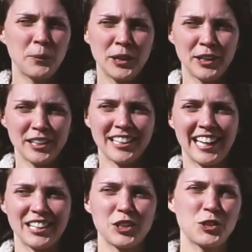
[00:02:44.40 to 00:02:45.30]
and
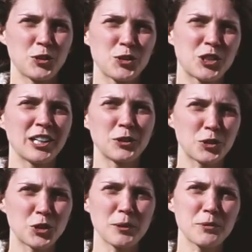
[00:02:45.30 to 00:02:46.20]
like do little
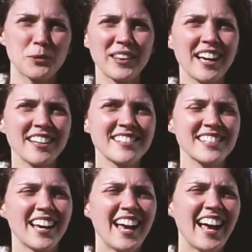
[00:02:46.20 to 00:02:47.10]
trips with
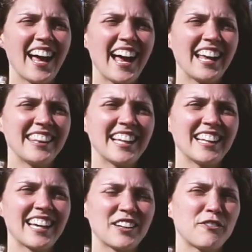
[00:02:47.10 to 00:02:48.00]
us, and they're
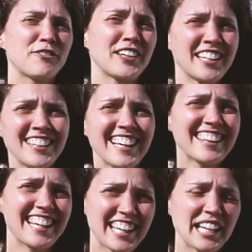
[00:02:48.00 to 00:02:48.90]
like feel
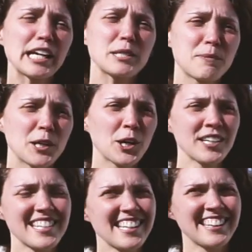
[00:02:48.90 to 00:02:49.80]
like they can
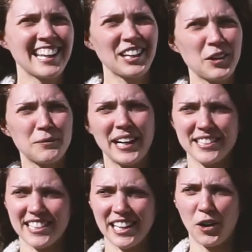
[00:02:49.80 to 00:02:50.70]
experience it and then go back
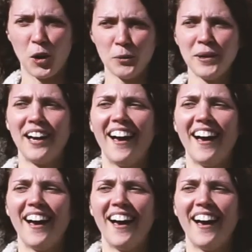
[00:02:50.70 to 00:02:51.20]
to their home.